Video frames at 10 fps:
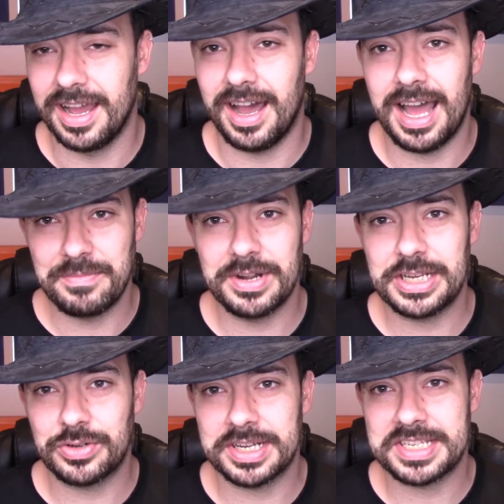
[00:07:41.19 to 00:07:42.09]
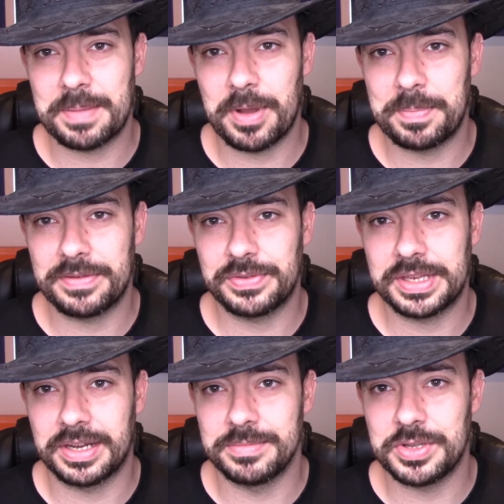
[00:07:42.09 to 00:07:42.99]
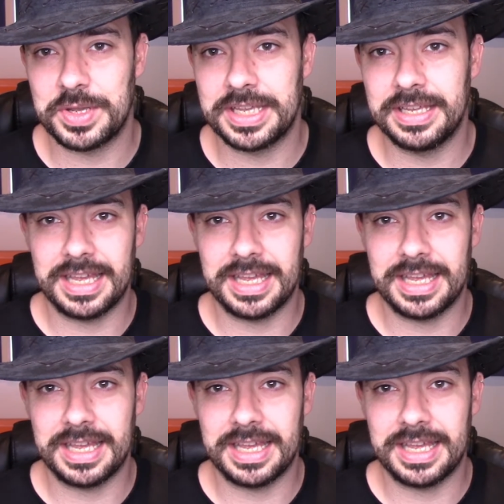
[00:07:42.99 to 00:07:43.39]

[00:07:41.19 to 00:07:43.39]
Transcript: I'm really trying to step up everything that I'm doing